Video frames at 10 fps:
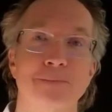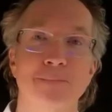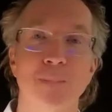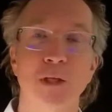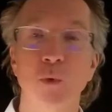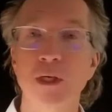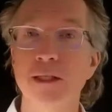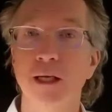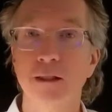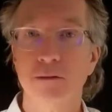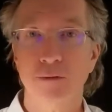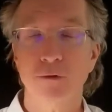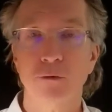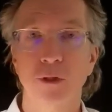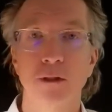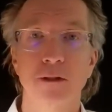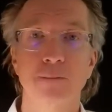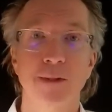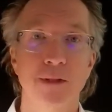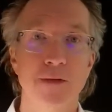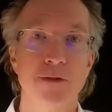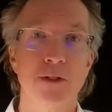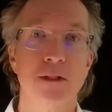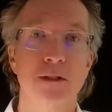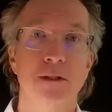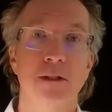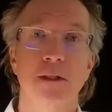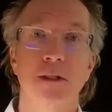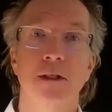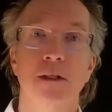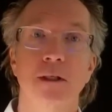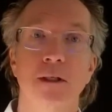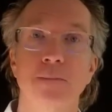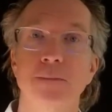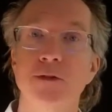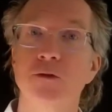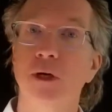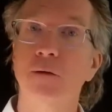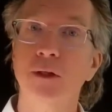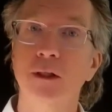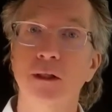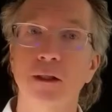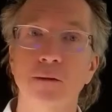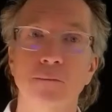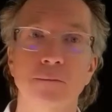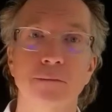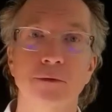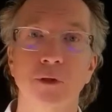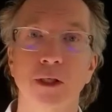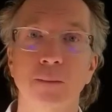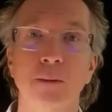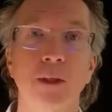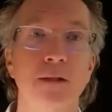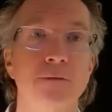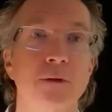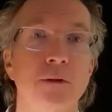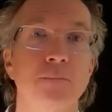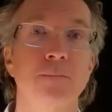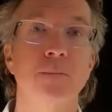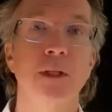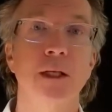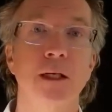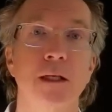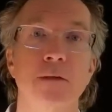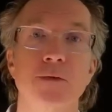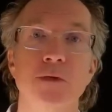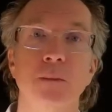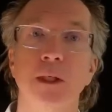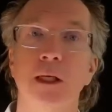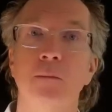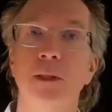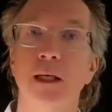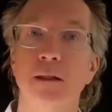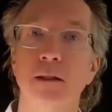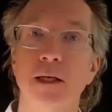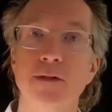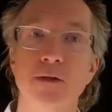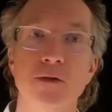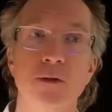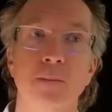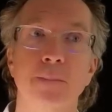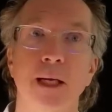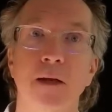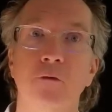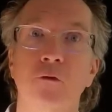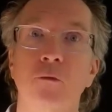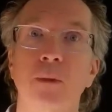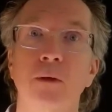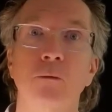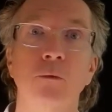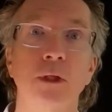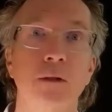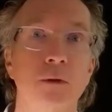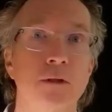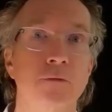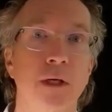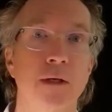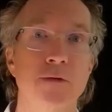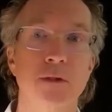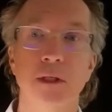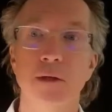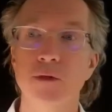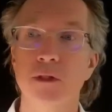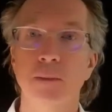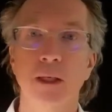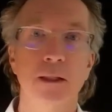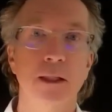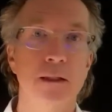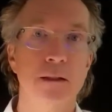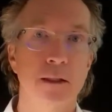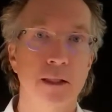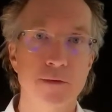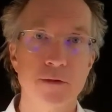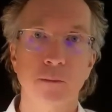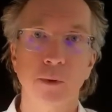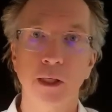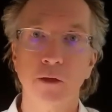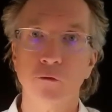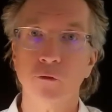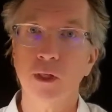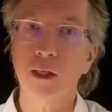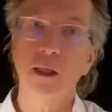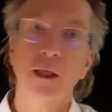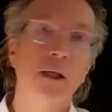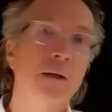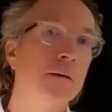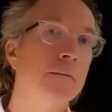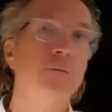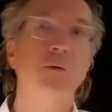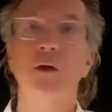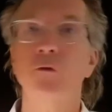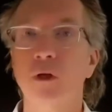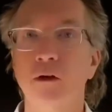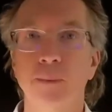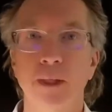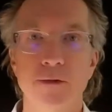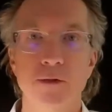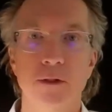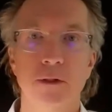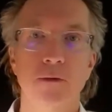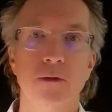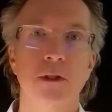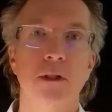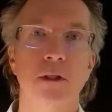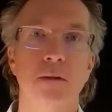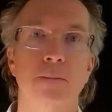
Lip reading: And one day on River Road in Bethesda, I'm just driving along, trying to be mindful, and someone in a black Lexus passes me really, really fast, cuts into my lane, hits the brakes, takes off, passes another car.